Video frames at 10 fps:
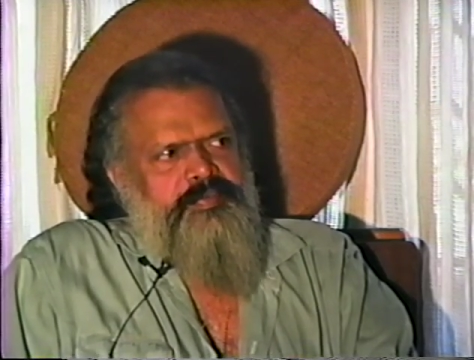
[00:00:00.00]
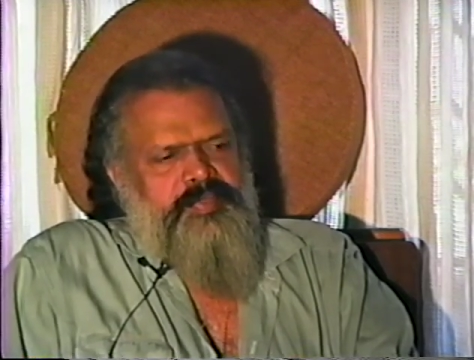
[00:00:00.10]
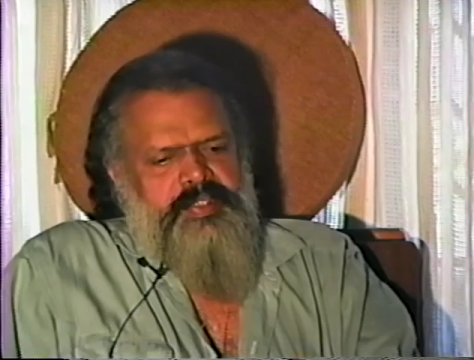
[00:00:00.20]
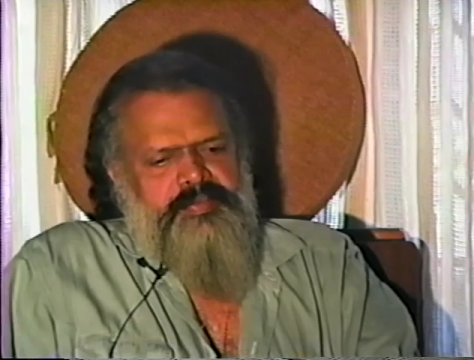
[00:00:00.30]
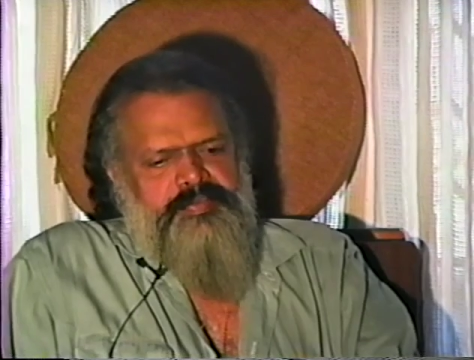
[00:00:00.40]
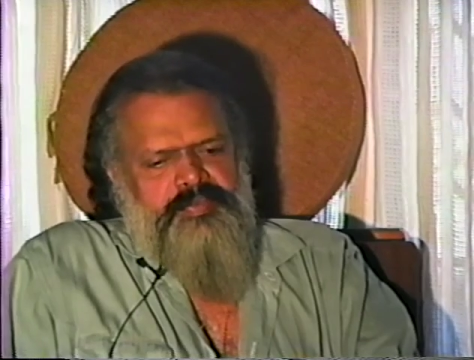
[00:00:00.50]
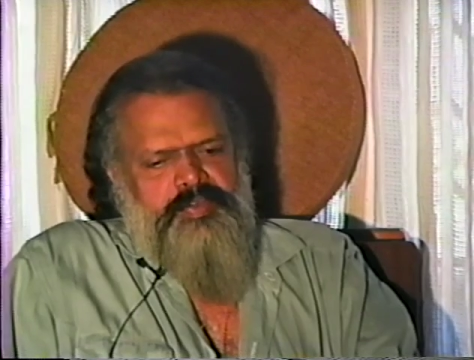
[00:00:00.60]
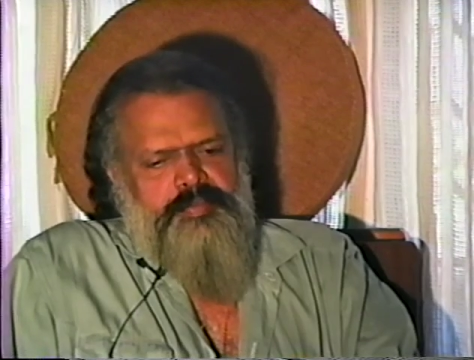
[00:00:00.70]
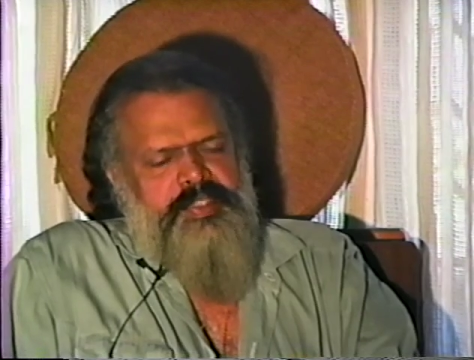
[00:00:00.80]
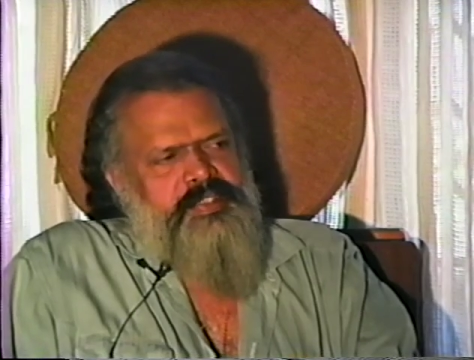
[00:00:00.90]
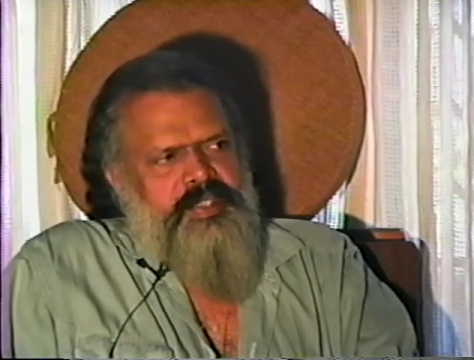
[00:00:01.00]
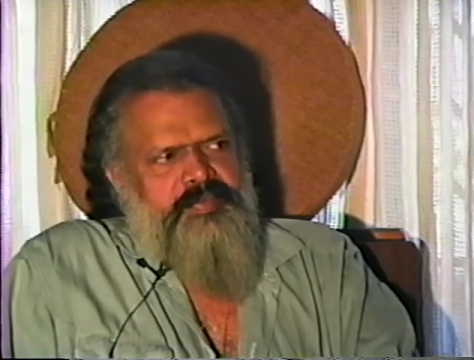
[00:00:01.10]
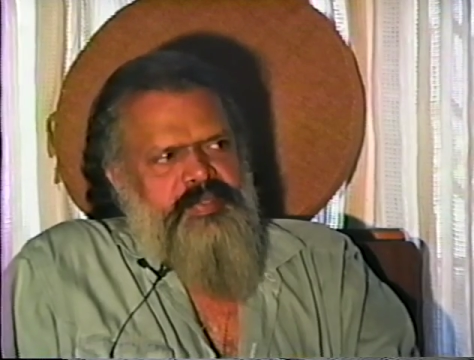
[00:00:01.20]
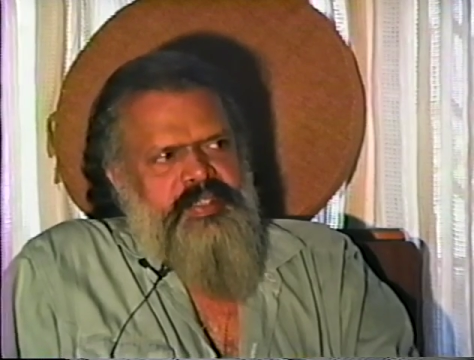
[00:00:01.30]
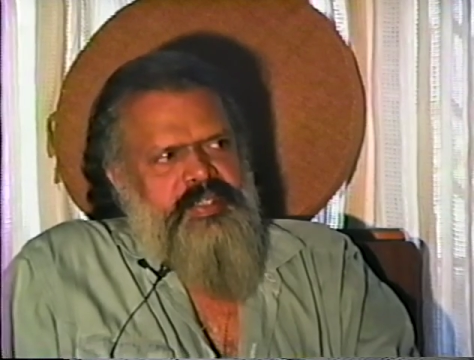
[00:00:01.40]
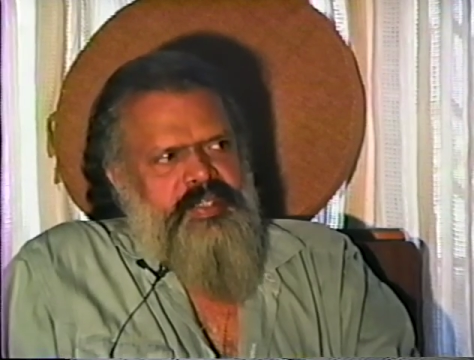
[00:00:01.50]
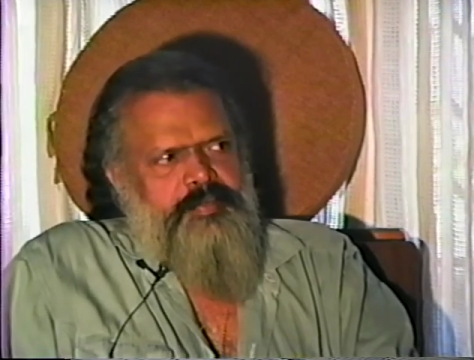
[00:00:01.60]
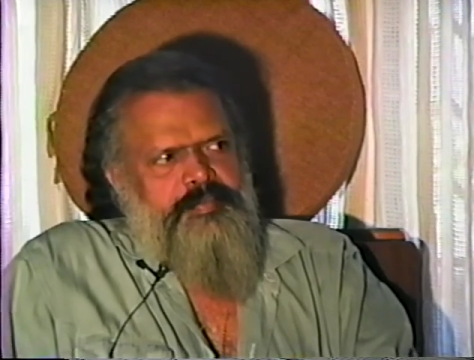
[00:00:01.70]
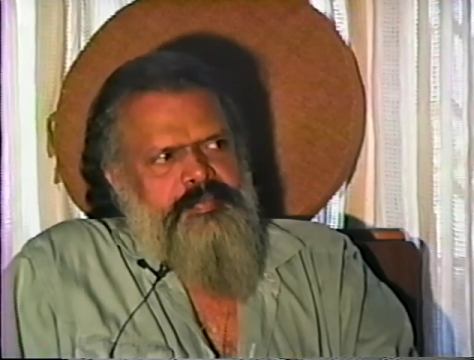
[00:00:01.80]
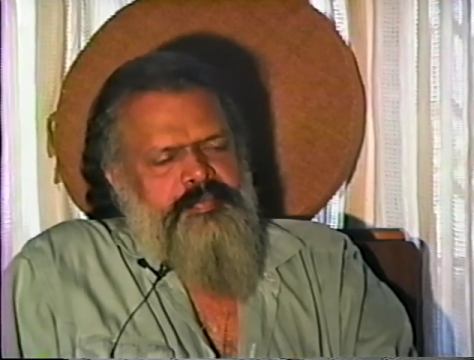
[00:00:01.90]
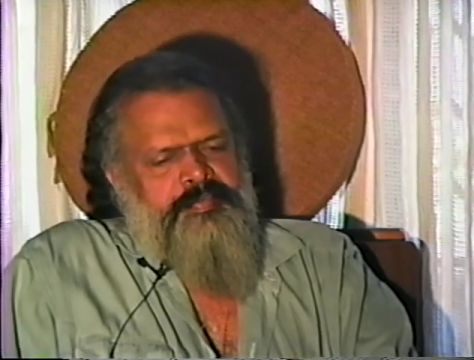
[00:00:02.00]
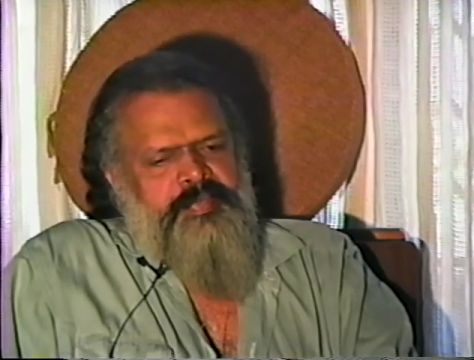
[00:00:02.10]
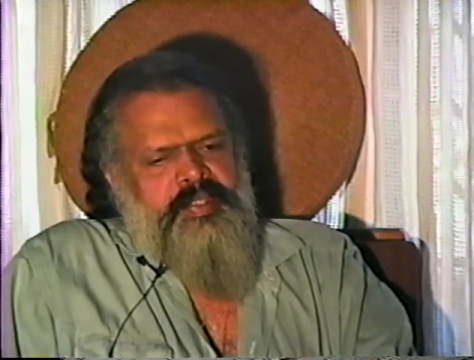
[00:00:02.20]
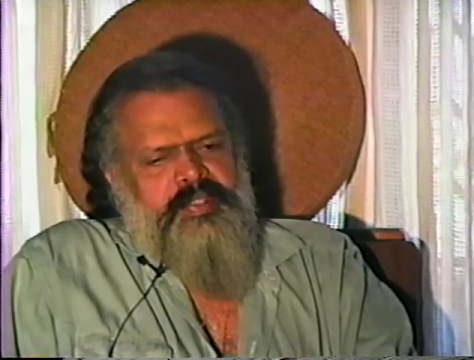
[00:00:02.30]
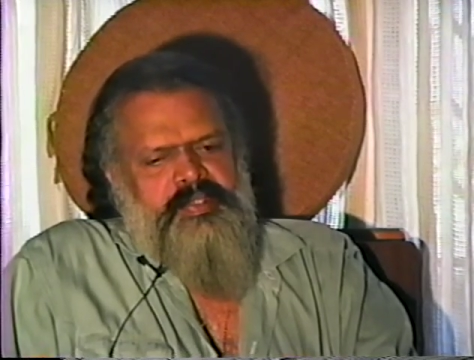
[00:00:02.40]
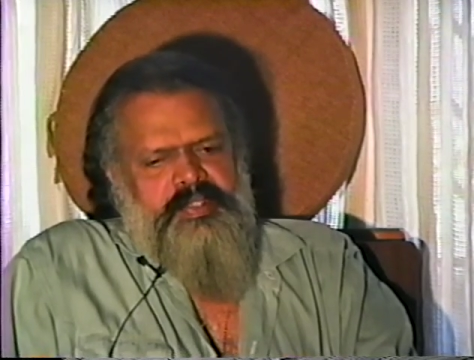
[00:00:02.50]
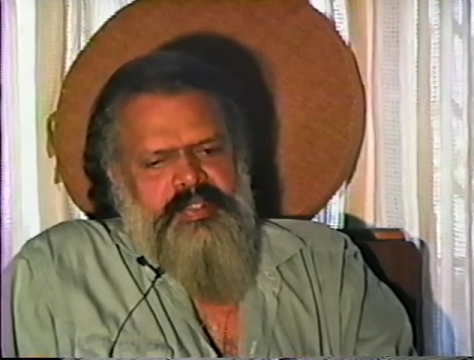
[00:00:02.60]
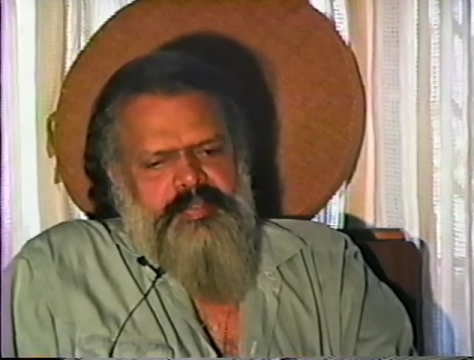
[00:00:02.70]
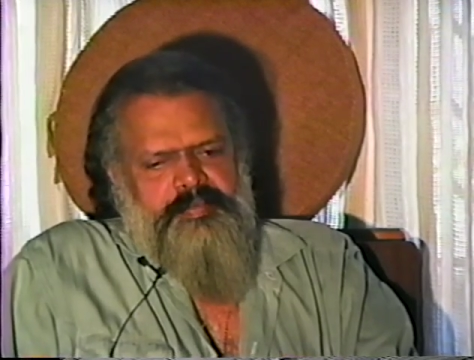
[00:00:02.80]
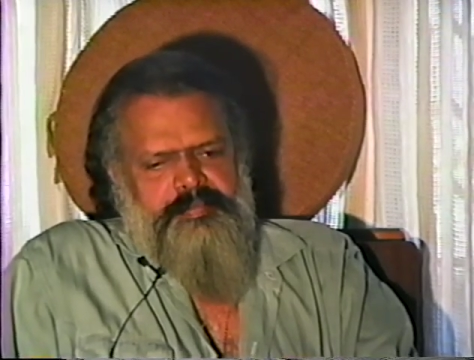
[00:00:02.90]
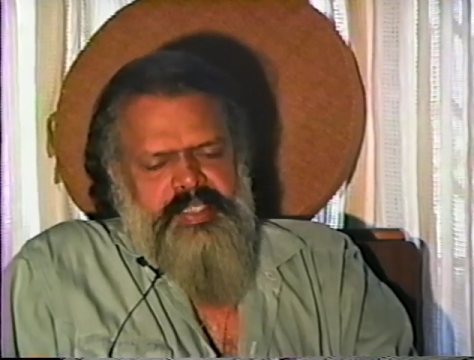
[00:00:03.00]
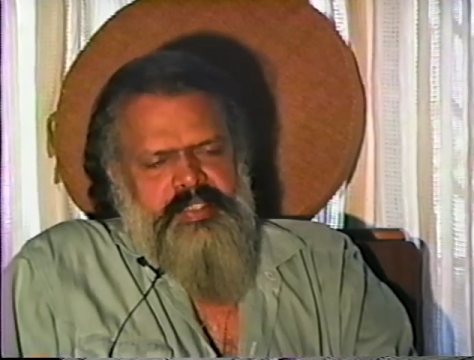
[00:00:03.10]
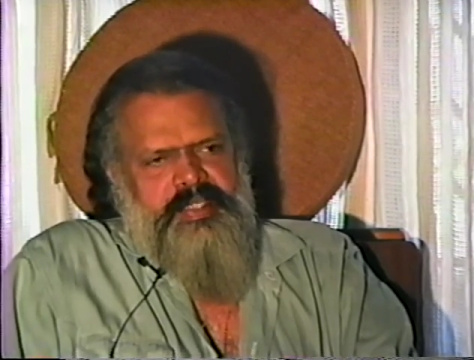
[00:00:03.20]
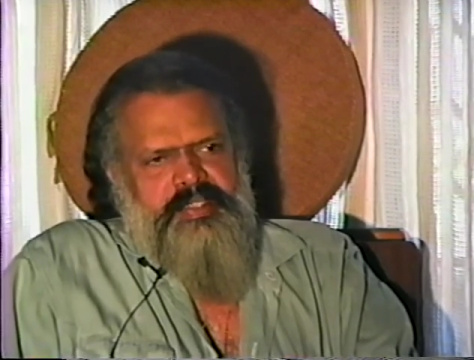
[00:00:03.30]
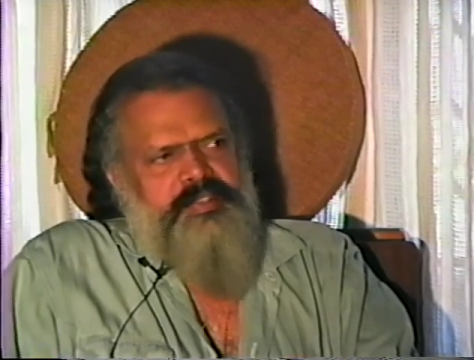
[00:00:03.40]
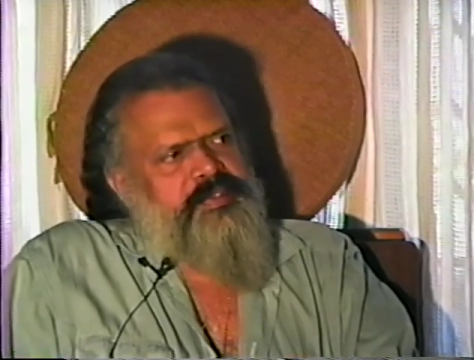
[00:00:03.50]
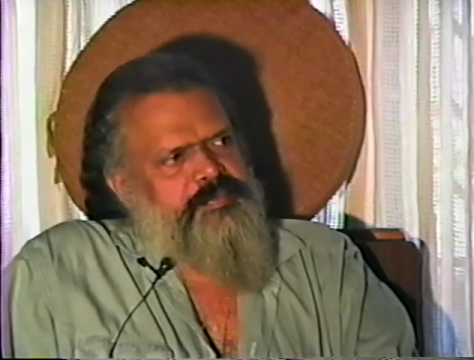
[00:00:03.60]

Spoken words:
Within 4 months' time, when they come, they make the nest,